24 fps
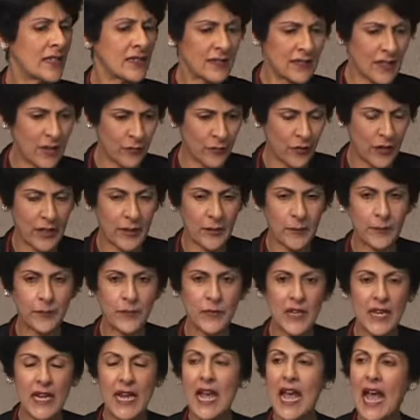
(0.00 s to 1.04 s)
are suffering.
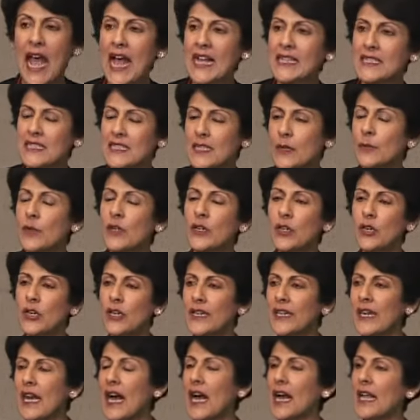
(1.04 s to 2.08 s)
And
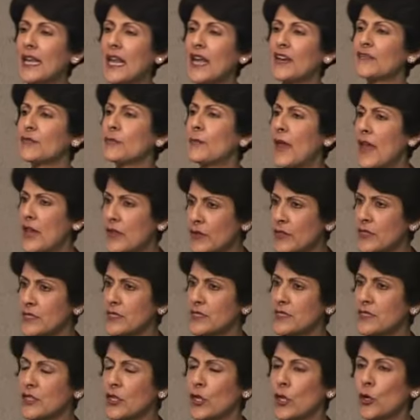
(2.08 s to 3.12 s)
similarly, I'll have
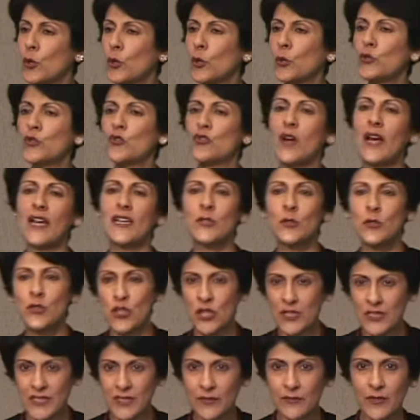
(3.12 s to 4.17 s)
parents who'll try to
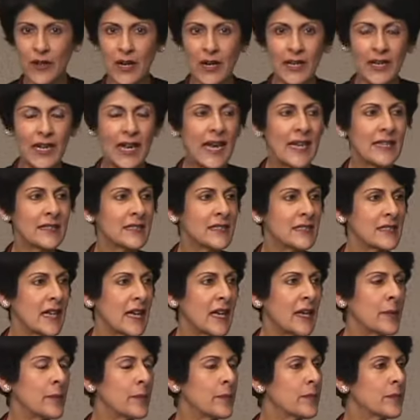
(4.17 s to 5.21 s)
justify and
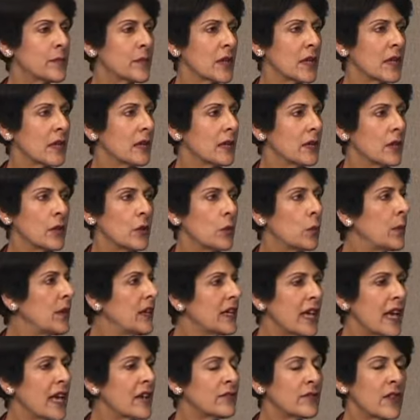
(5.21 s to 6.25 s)
say, we
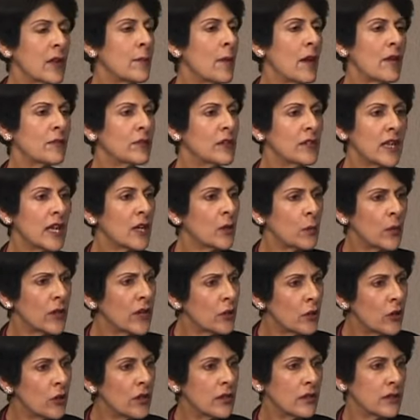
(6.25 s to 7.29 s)
gave them everything we
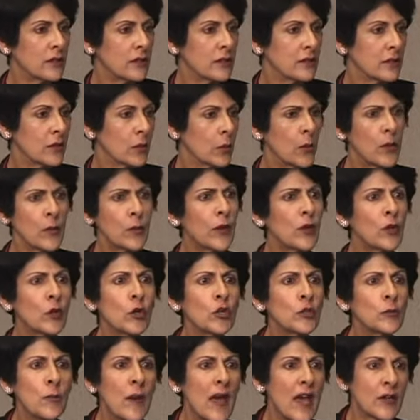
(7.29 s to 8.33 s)
could. We were
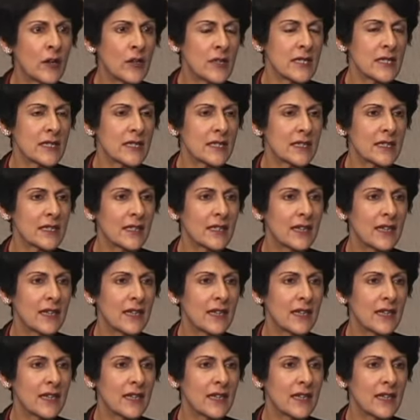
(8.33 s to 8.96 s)
good parents.